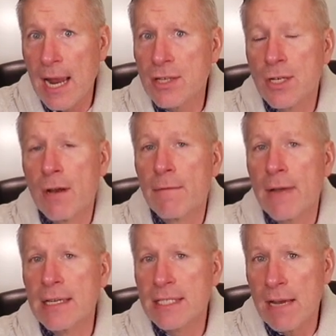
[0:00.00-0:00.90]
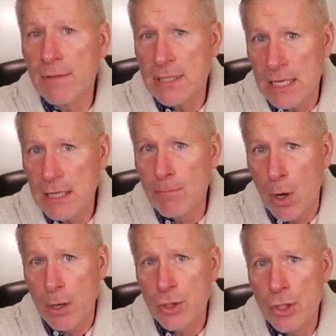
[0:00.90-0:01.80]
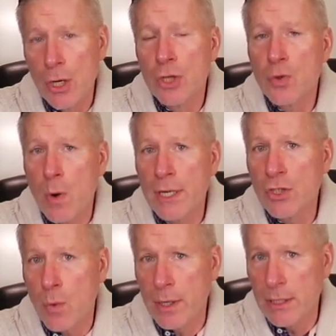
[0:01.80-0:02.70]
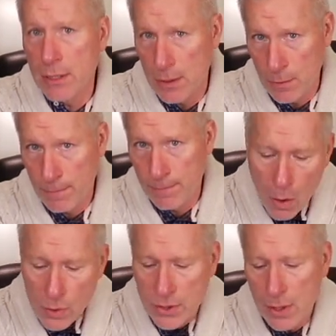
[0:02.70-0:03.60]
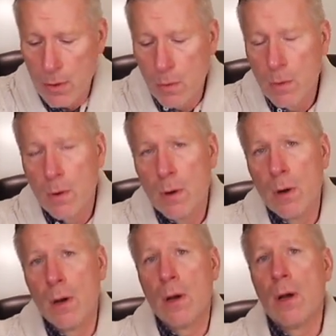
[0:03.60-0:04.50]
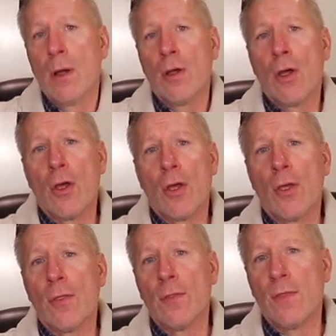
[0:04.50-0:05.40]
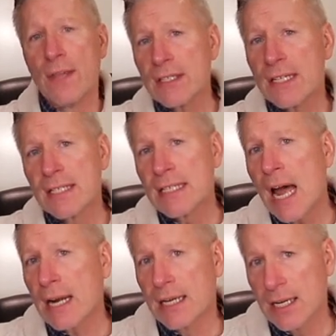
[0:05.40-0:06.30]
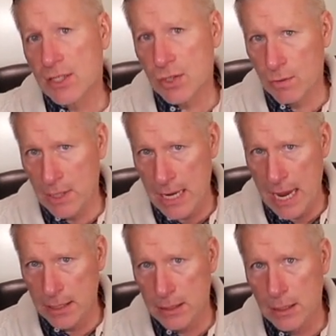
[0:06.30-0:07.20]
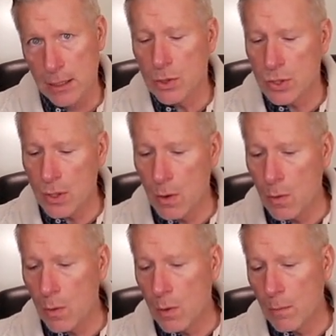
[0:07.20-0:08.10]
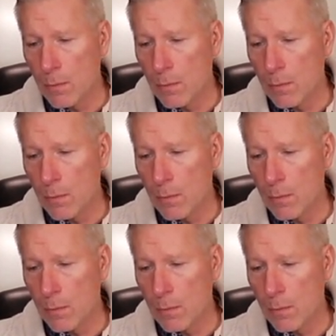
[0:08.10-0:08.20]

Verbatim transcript: as of 17 March 2022. Also, this is not history yet. So